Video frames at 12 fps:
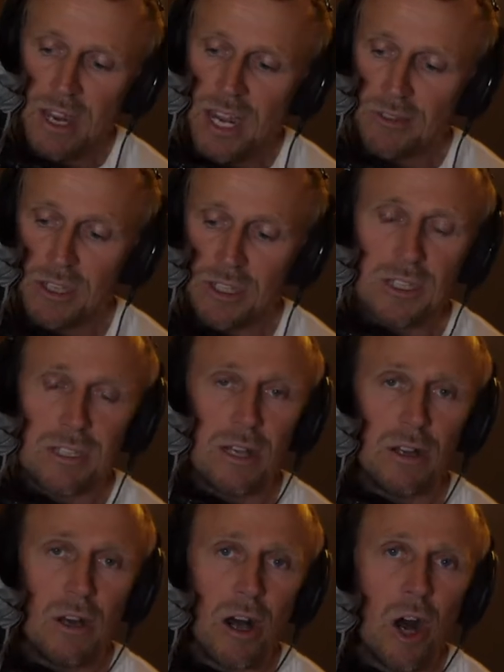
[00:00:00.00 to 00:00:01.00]
Now this is
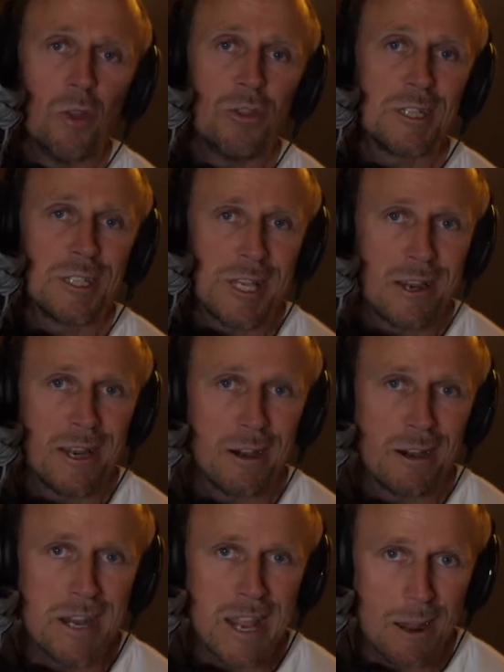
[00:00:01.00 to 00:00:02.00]
on the
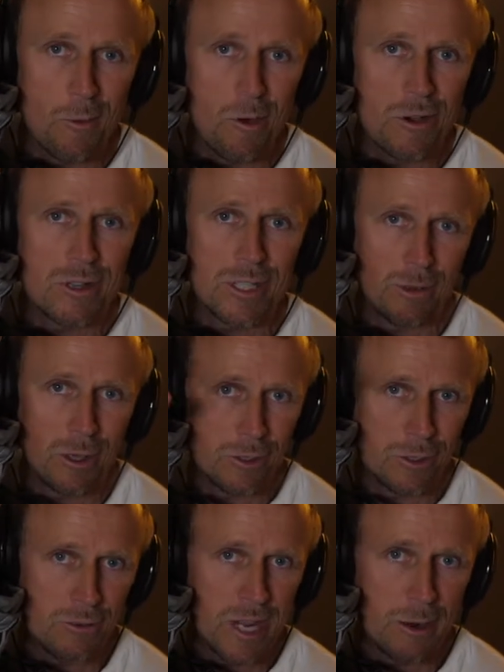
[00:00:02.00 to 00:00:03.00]
secondary network. So we
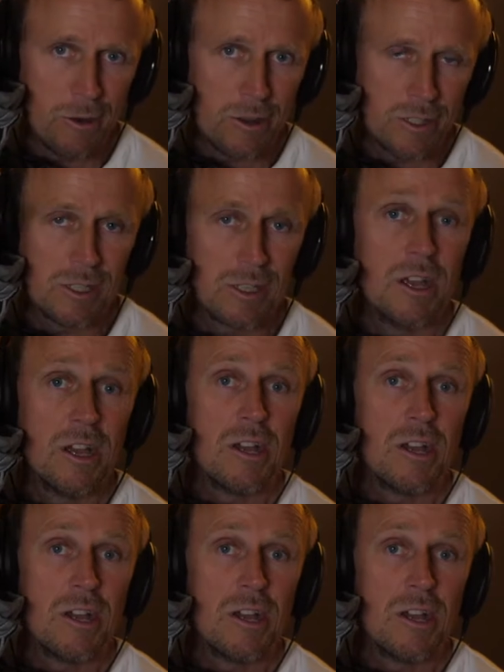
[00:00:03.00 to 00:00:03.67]
got two networks.